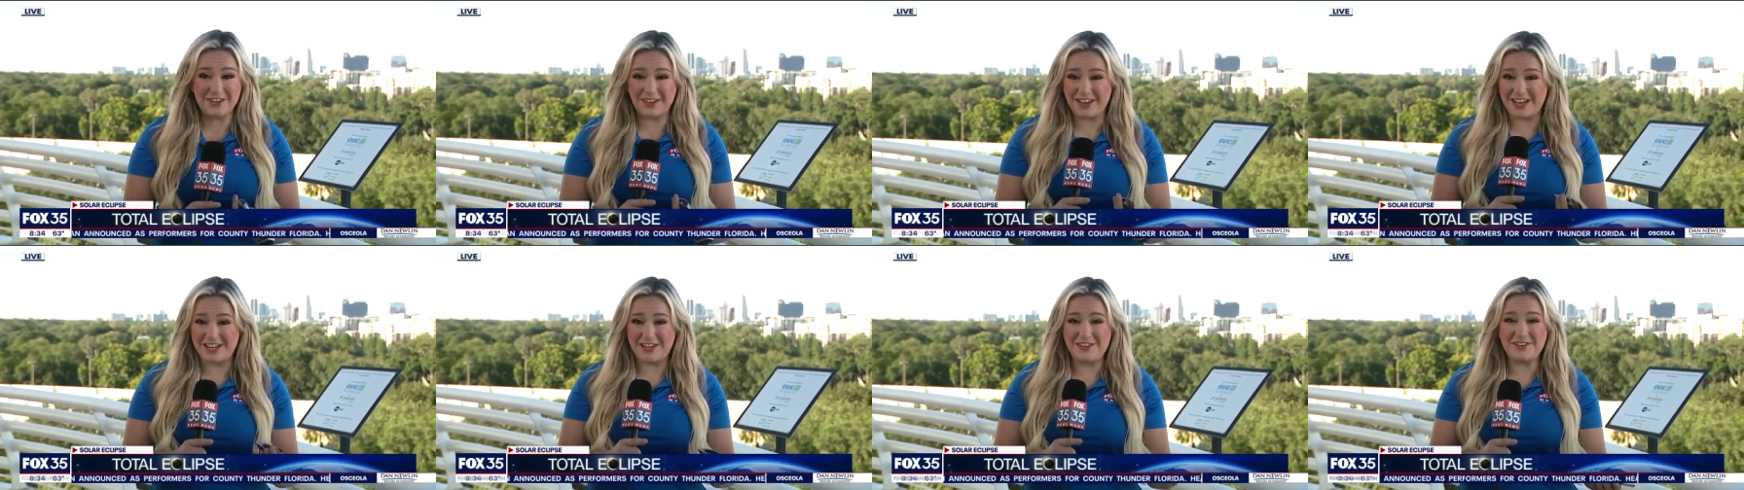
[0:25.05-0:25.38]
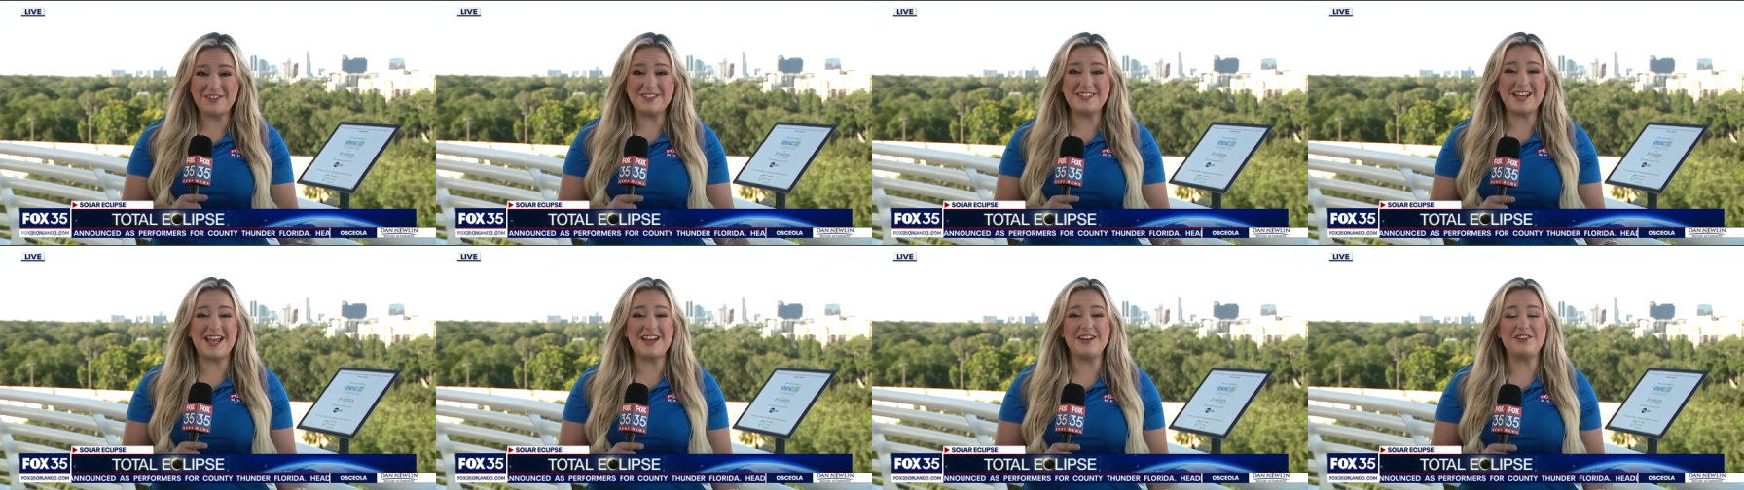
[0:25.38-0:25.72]
like
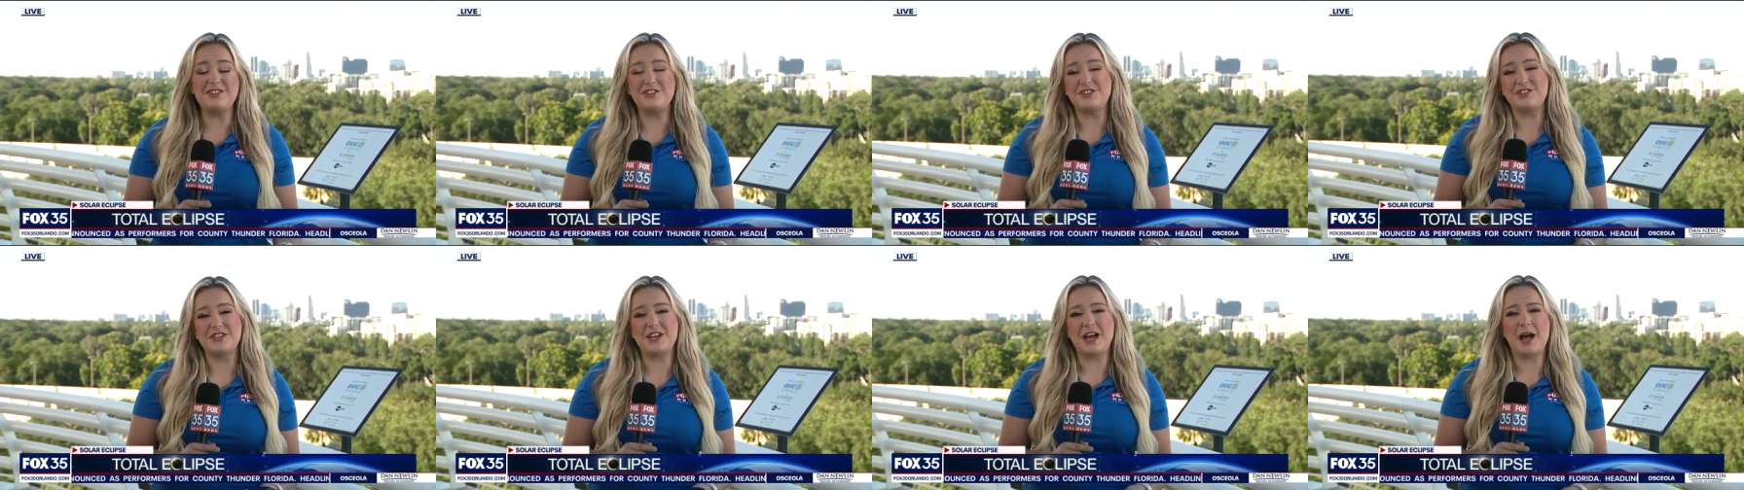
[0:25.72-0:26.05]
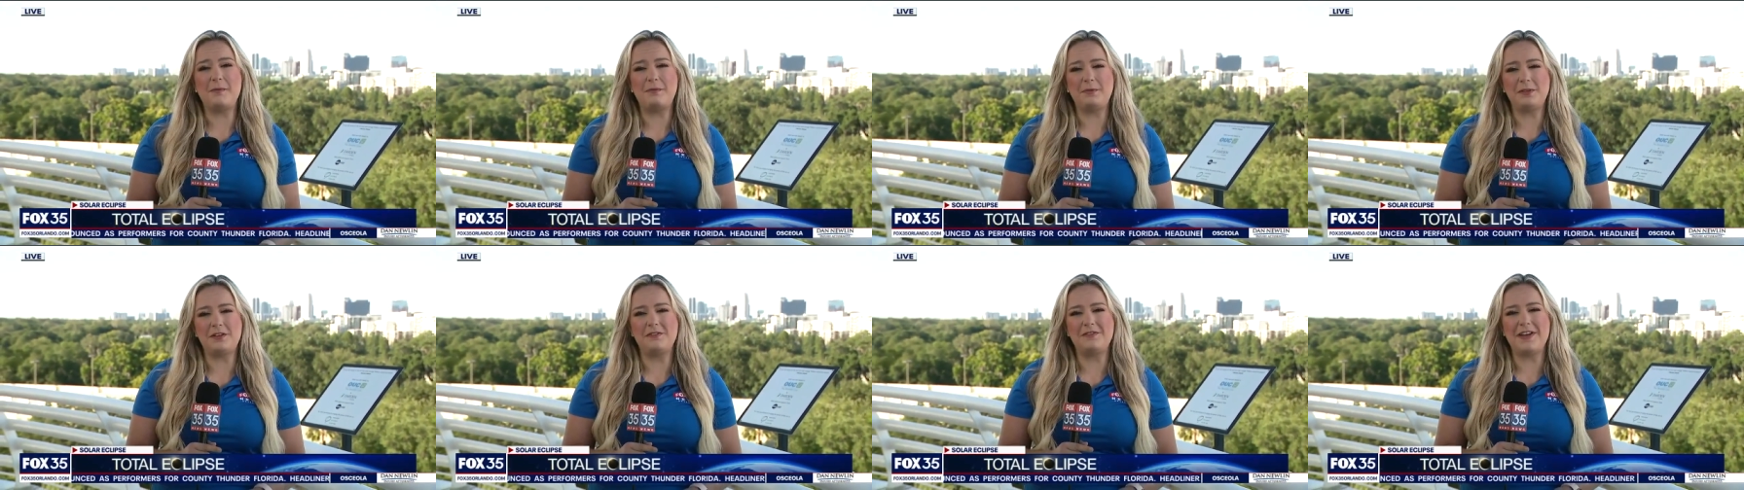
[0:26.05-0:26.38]
you said, in just a
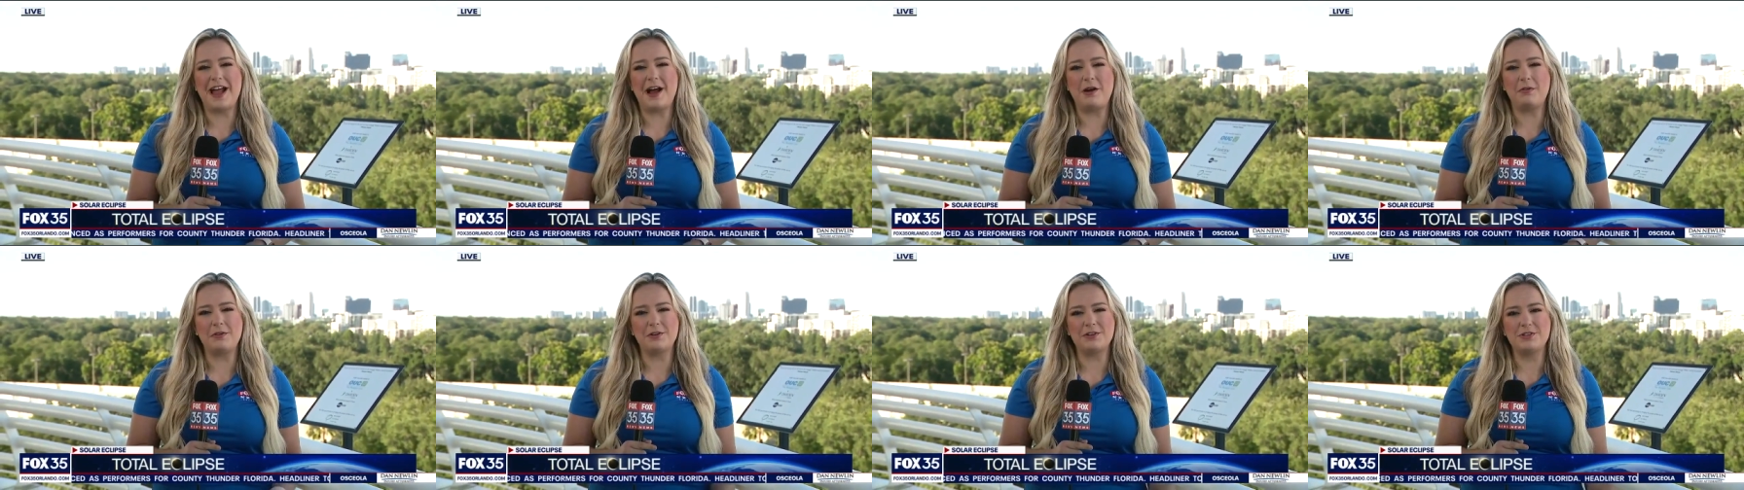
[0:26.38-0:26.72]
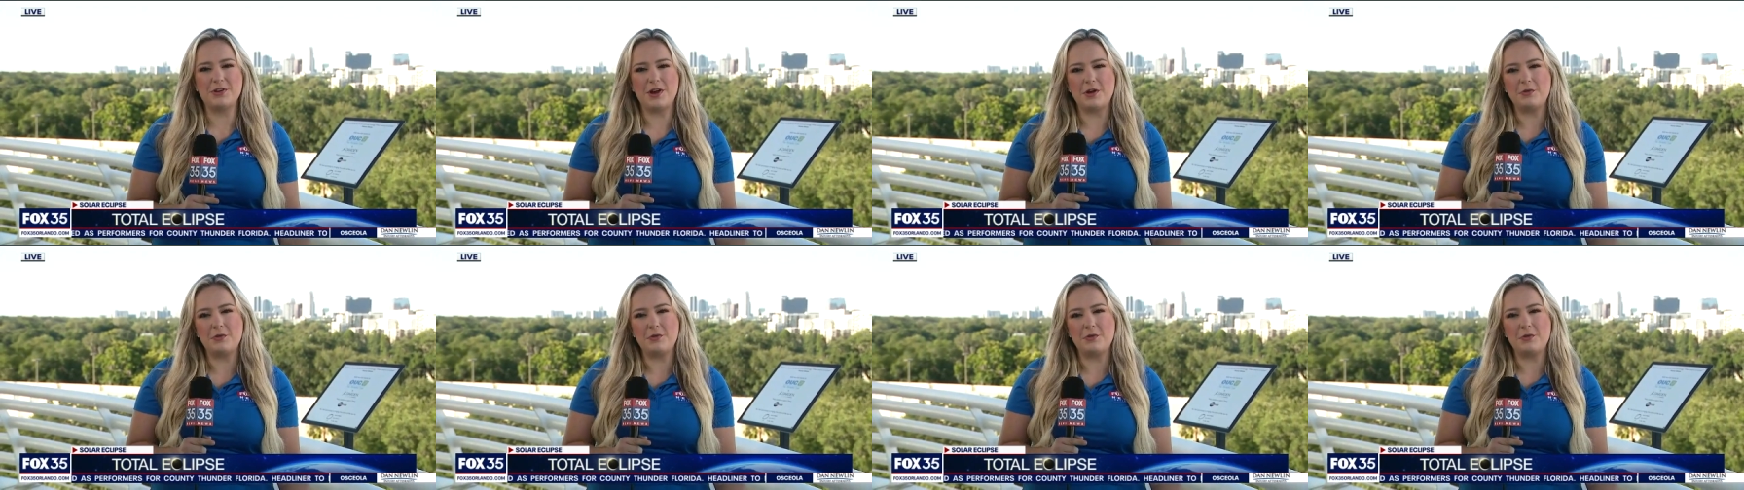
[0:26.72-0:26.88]
couple of hours.